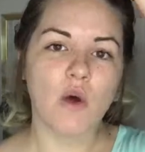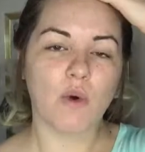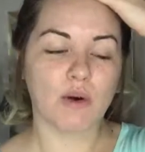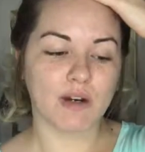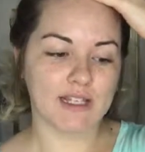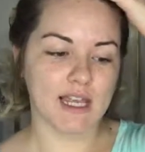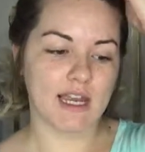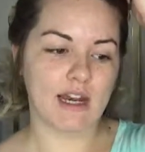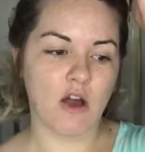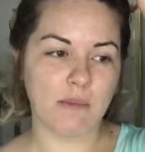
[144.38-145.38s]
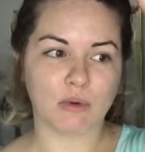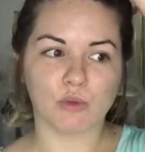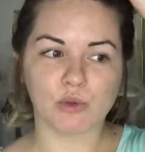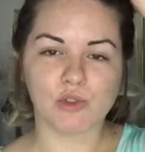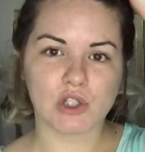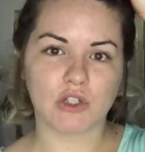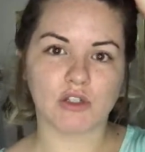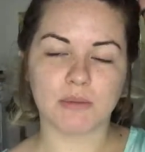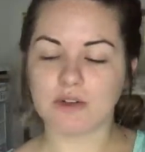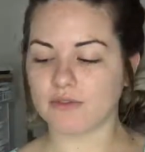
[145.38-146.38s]
where when I take it out my roots are a
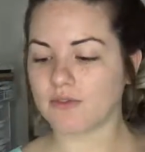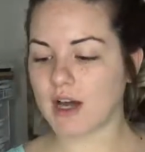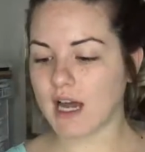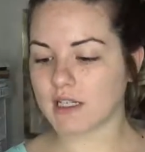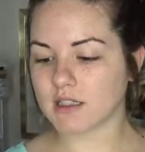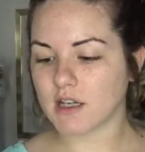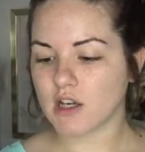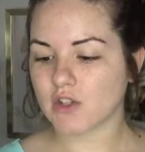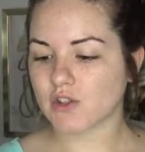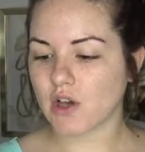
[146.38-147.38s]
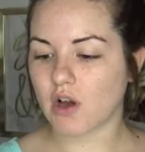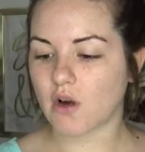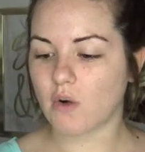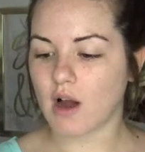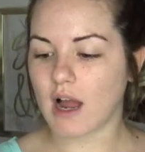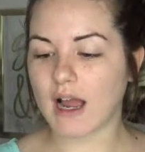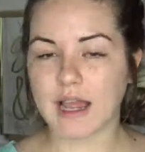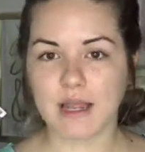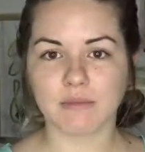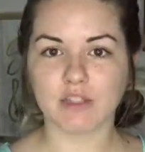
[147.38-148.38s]
little bit flat. So I
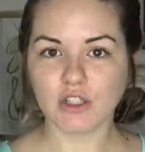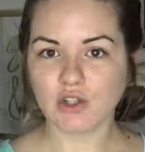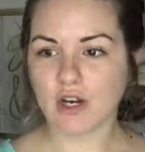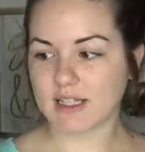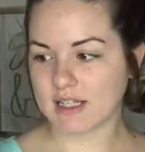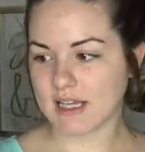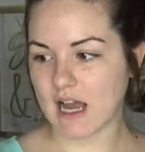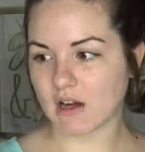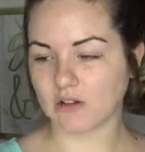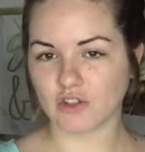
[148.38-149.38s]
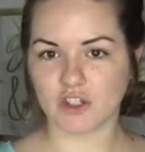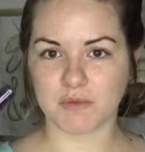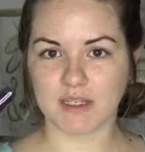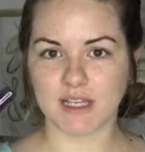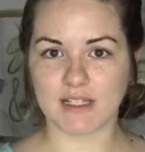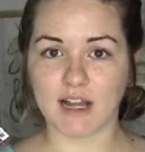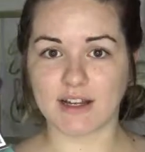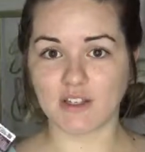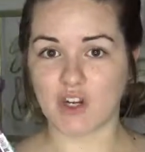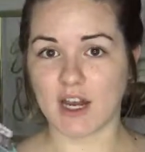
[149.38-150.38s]
am going to try this out just because I
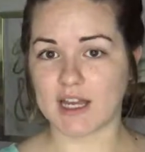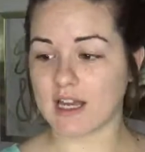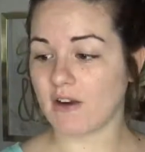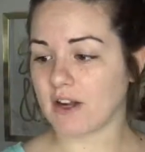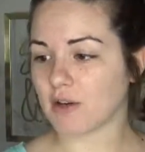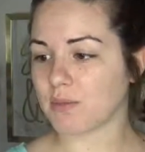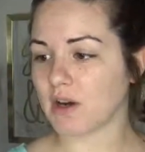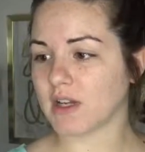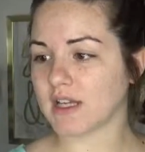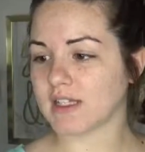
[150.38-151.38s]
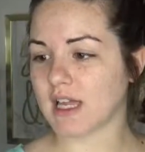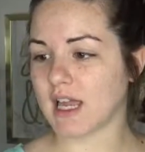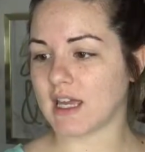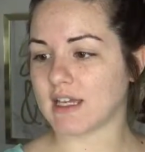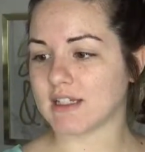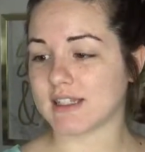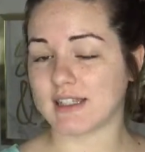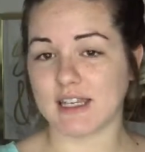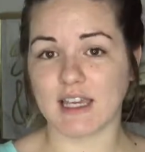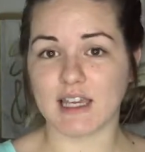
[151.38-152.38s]
like trying out hair products and
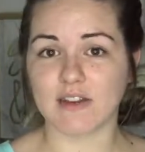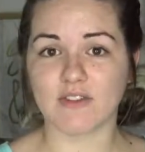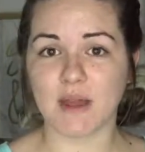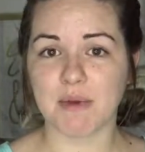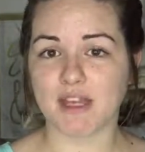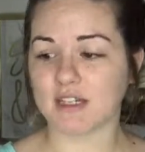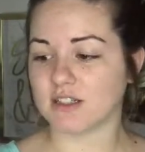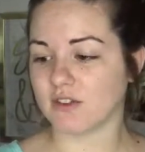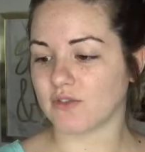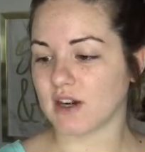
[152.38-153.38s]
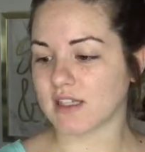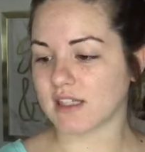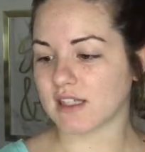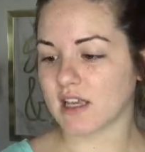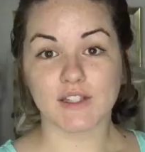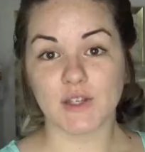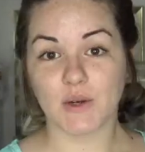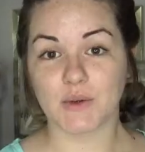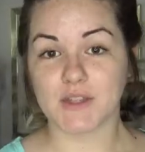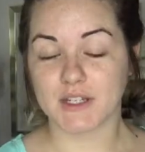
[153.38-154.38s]
seeing if they make a difference. Okay,
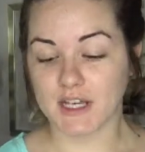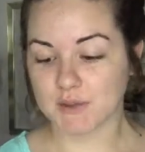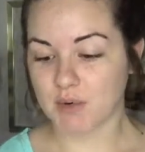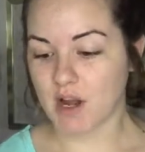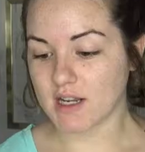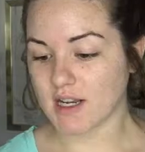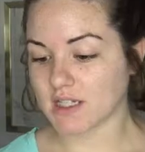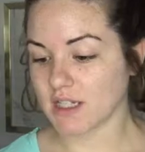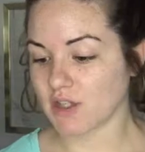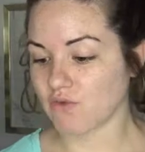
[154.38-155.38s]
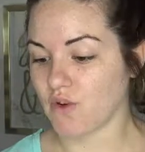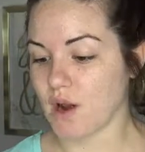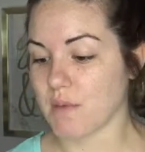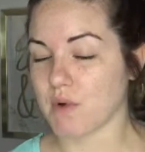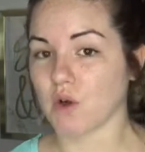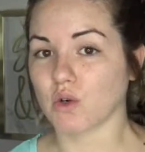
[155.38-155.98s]
so the next product is from